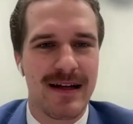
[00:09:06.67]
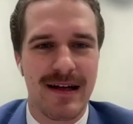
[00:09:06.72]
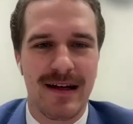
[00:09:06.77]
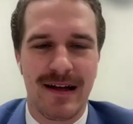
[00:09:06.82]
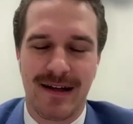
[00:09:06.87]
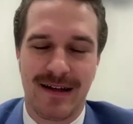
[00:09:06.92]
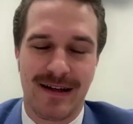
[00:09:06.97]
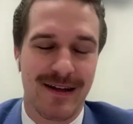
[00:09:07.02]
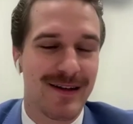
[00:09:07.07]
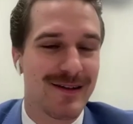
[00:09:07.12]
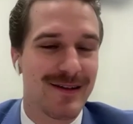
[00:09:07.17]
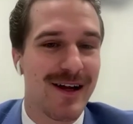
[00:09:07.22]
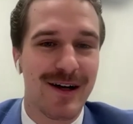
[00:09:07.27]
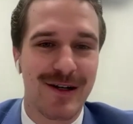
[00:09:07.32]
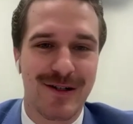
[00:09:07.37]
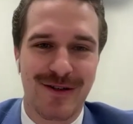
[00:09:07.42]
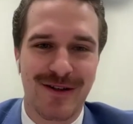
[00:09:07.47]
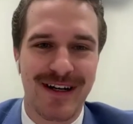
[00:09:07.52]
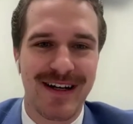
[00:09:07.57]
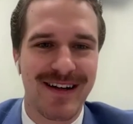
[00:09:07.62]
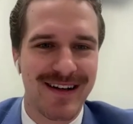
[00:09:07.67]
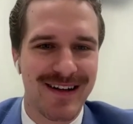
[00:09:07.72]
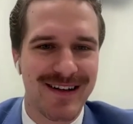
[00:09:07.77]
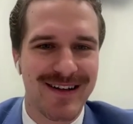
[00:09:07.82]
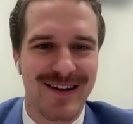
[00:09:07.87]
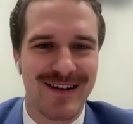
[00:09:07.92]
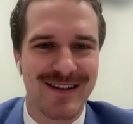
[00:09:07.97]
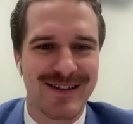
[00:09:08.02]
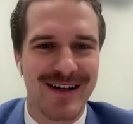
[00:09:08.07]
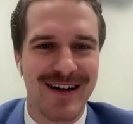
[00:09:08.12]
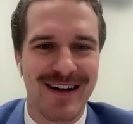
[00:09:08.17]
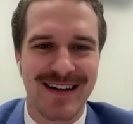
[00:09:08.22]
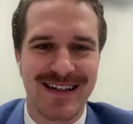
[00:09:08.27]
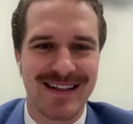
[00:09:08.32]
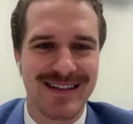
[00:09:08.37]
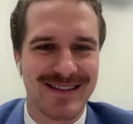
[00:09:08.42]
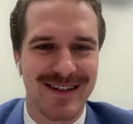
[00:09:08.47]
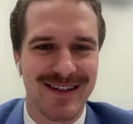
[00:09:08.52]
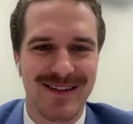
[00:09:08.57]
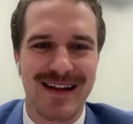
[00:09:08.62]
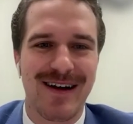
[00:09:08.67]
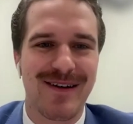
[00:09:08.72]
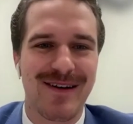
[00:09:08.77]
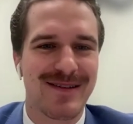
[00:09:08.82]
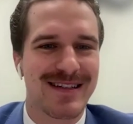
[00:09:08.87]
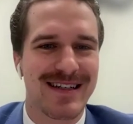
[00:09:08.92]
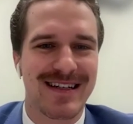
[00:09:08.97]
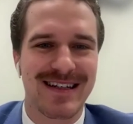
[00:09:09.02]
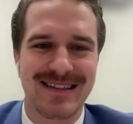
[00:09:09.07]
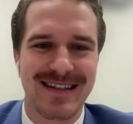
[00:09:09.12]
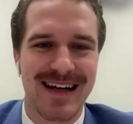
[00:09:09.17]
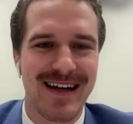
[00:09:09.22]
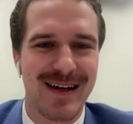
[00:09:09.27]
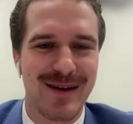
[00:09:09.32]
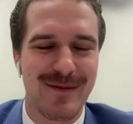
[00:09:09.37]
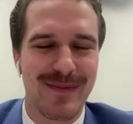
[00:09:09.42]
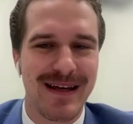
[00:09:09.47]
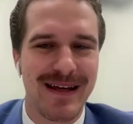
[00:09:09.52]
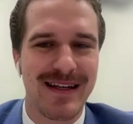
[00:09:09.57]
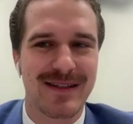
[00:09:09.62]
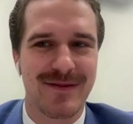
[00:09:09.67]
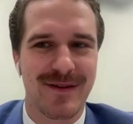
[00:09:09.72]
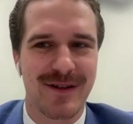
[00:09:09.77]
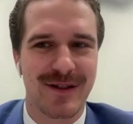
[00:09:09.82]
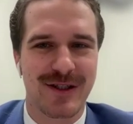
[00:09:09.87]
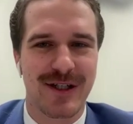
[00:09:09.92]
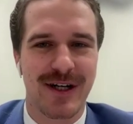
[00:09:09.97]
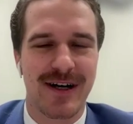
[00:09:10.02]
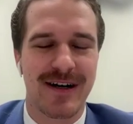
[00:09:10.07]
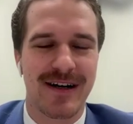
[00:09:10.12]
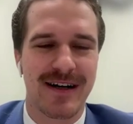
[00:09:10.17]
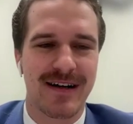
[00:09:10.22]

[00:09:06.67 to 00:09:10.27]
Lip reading: a luxury in college hockey, so that was an exciting piece for sure.